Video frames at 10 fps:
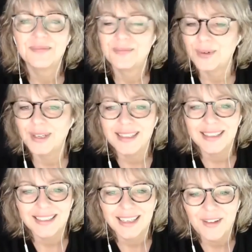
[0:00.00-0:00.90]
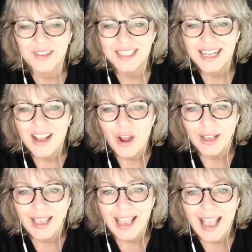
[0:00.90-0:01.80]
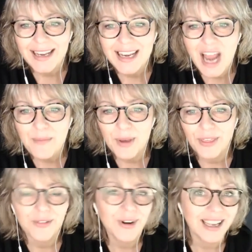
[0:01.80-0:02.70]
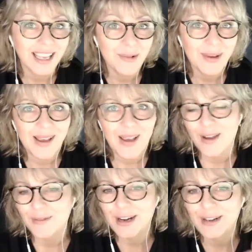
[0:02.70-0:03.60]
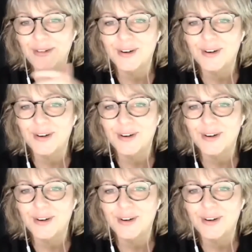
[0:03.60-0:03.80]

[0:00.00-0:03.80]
Brilliant. Love it. Okay, and number 3, here we go, ready for